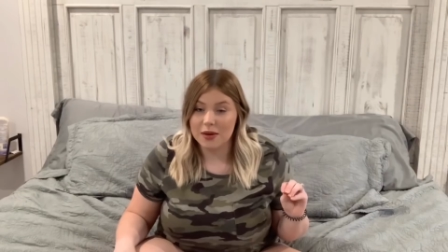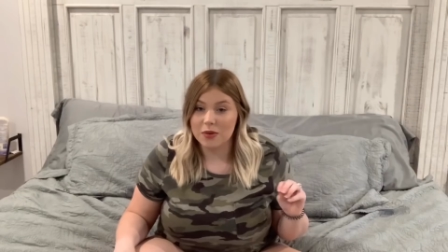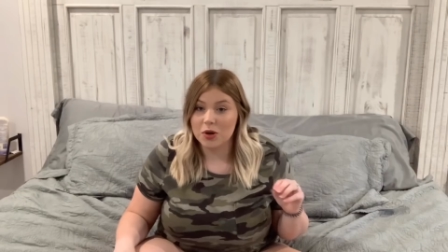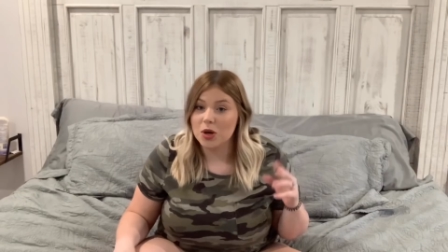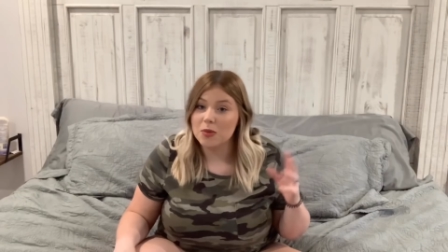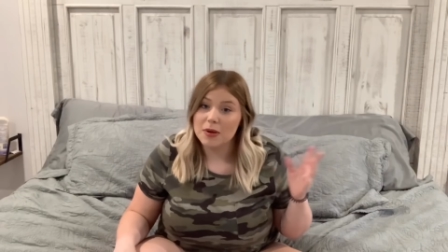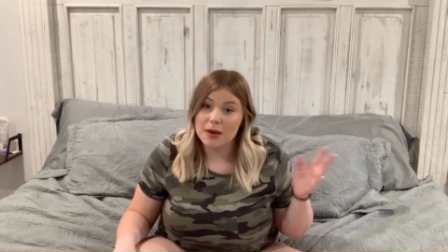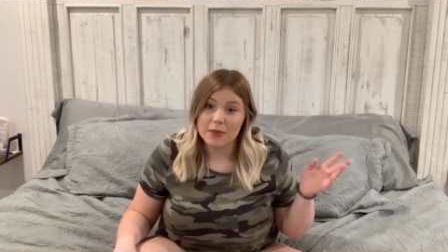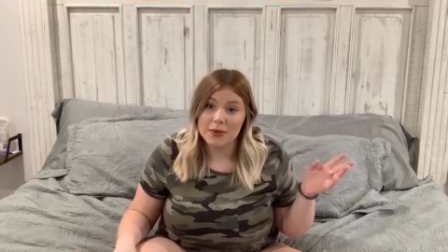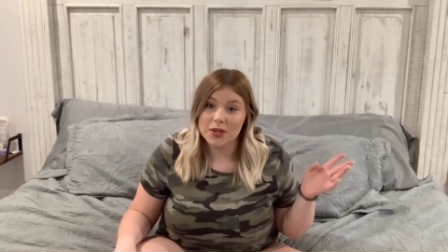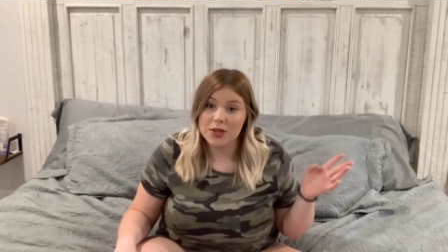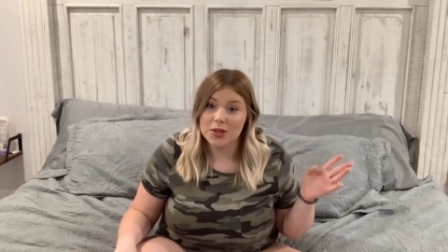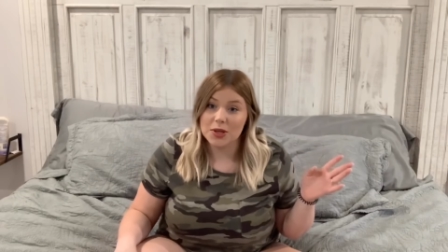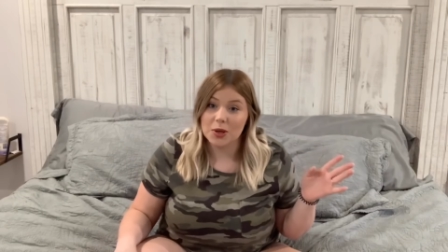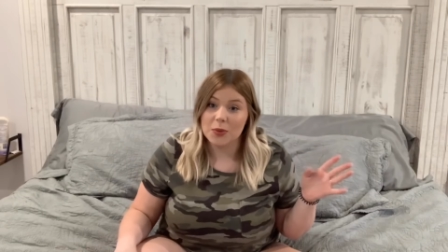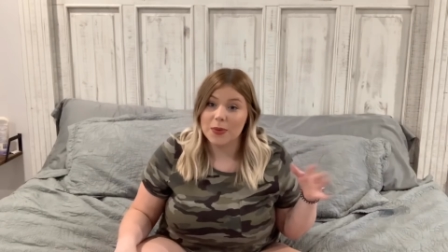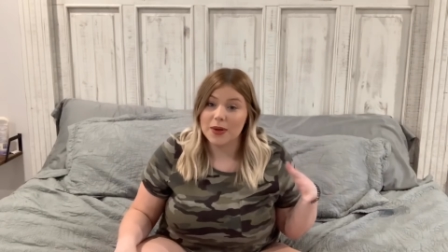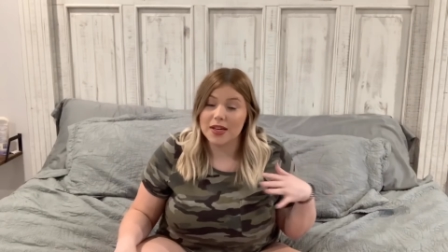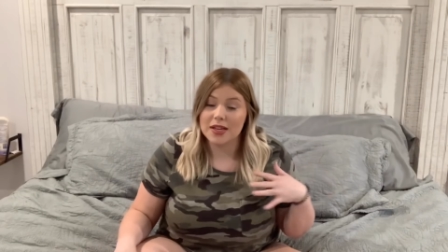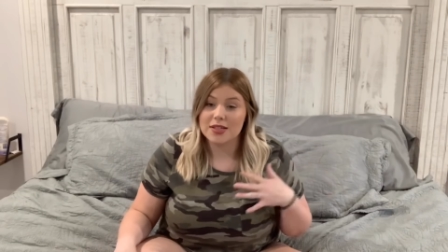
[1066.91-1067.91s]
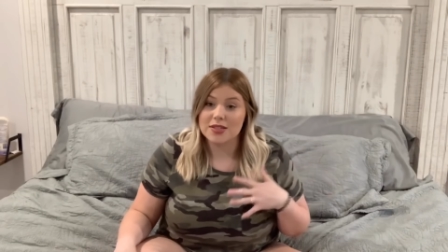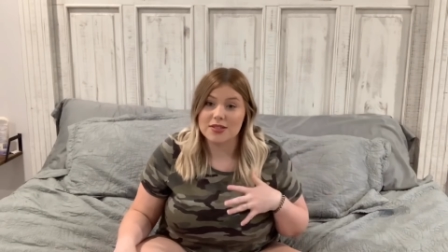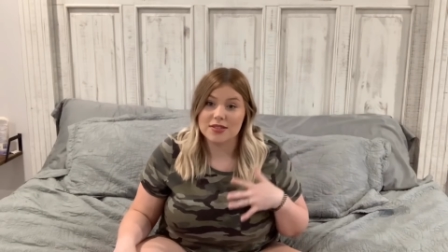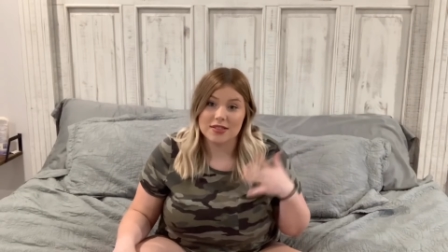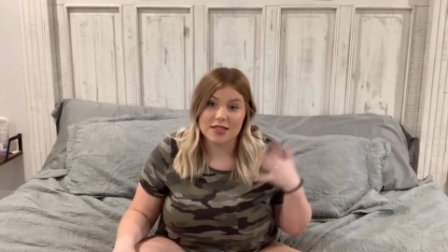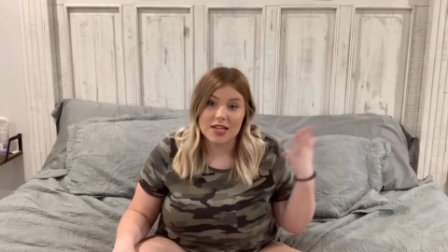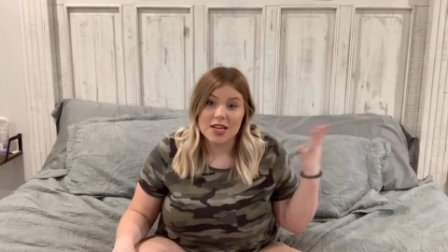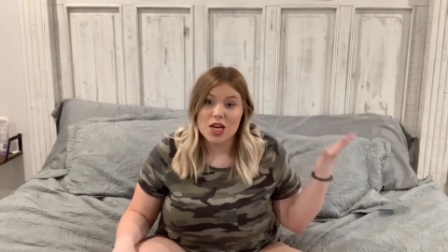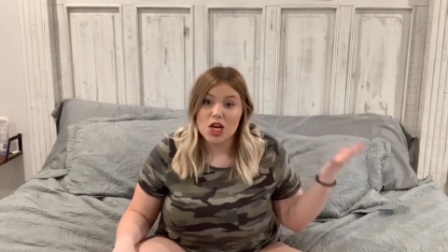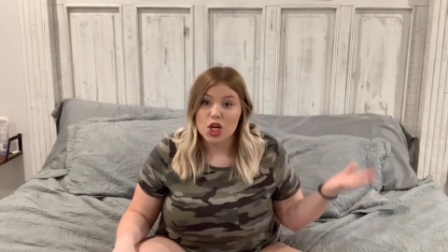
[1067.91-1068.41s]
Or maybe you do because
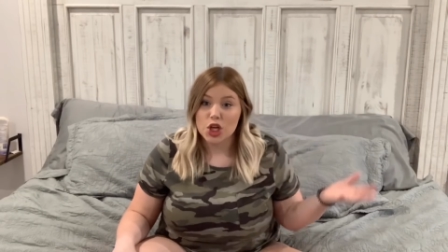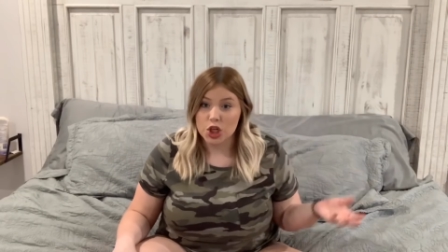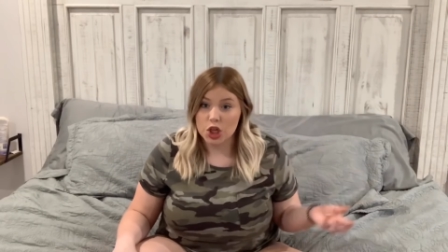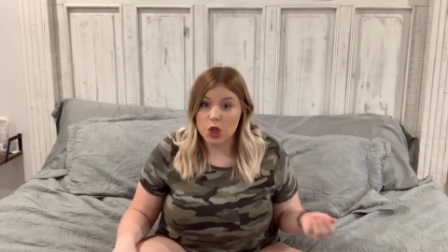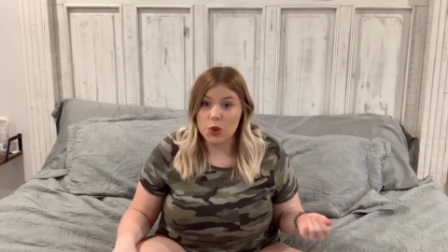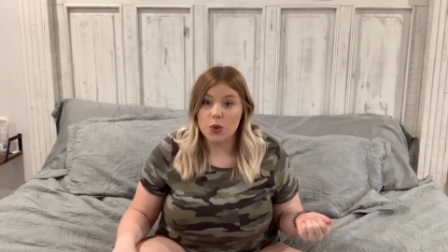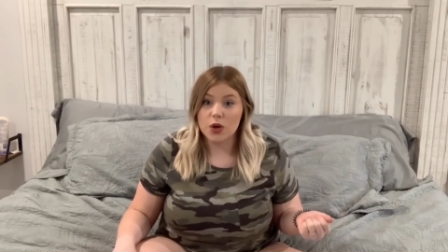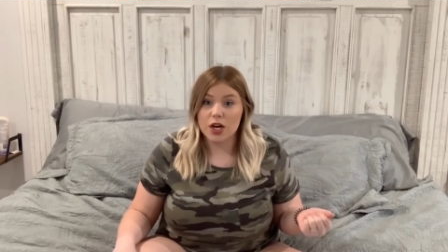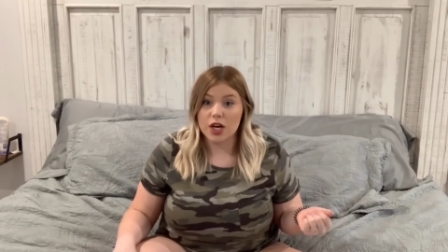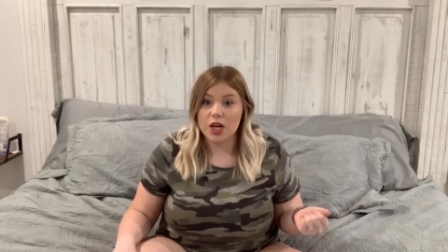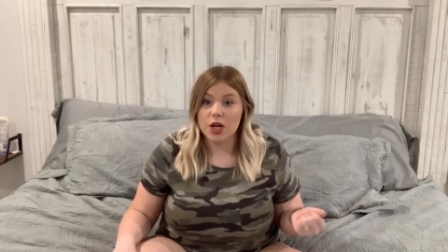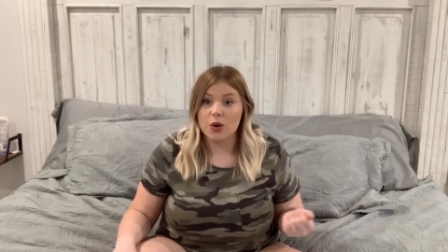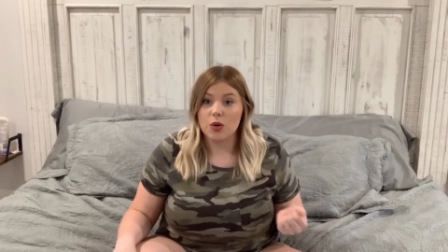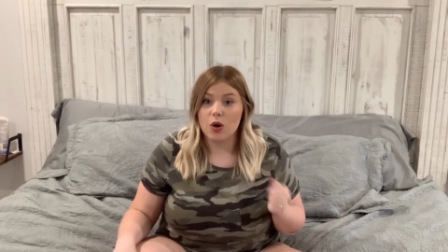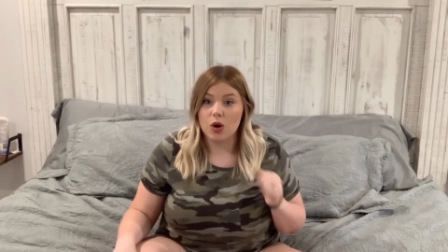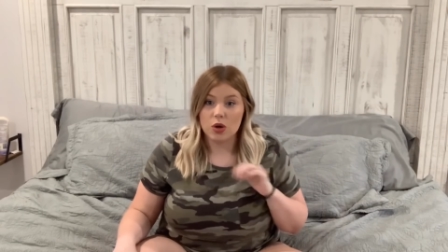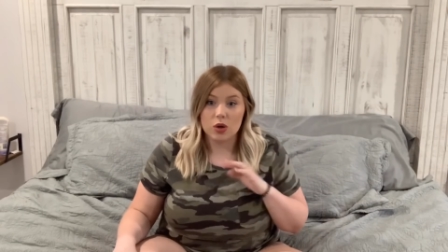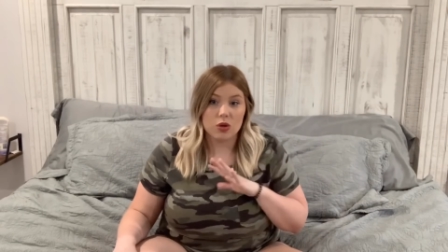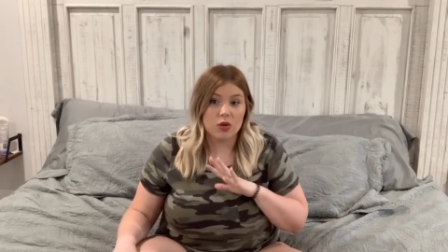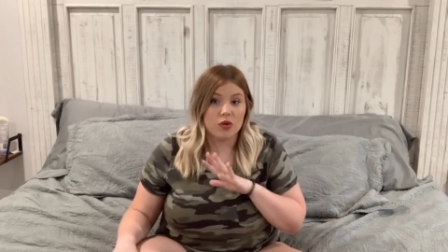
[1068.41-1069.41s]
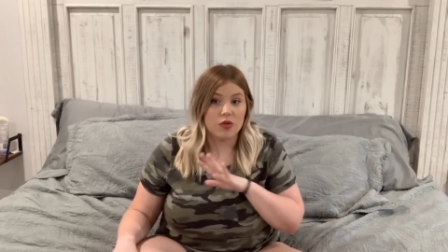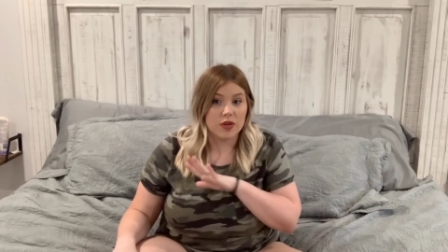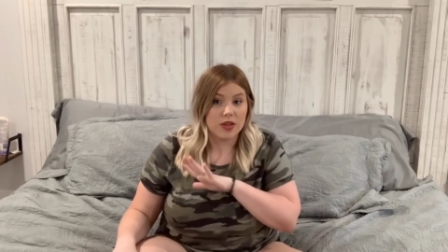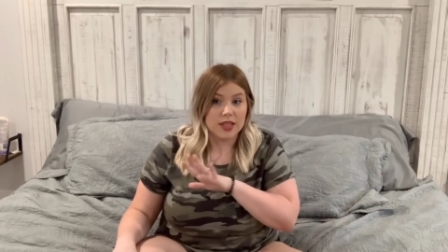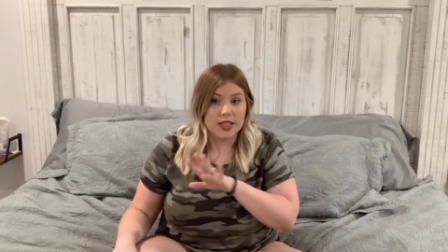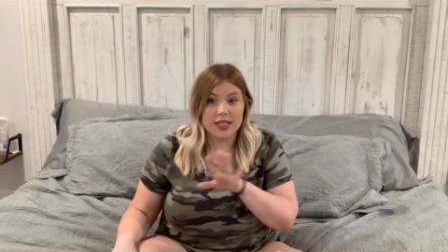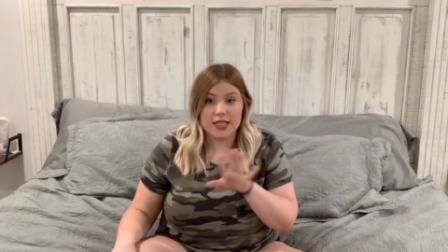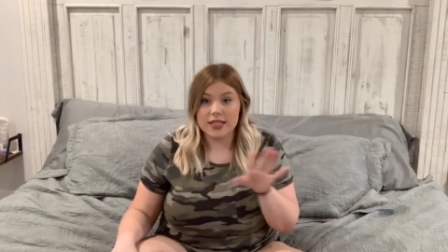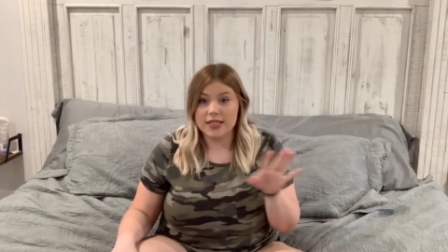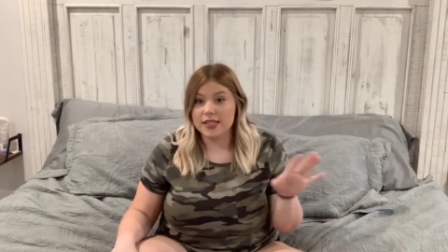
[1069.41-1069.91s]
you want to know all of the
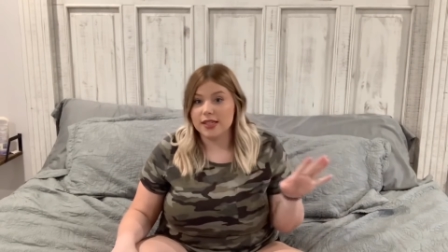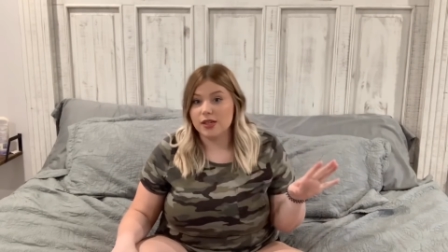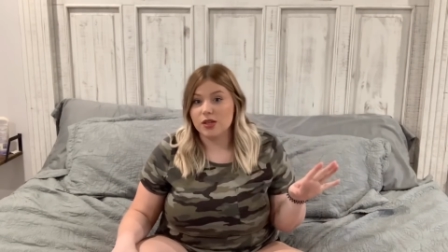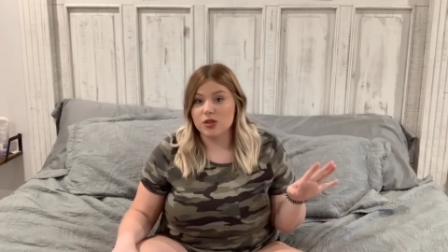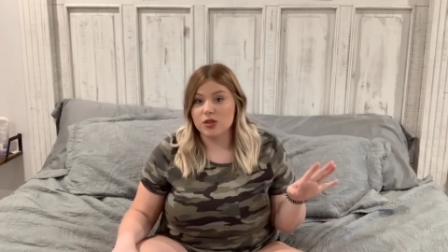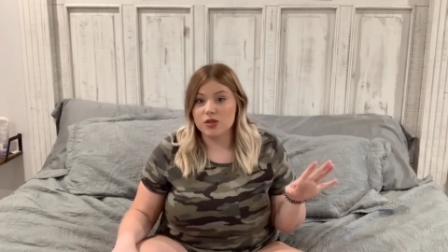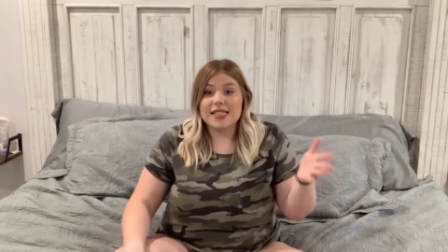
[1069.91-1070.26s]
details.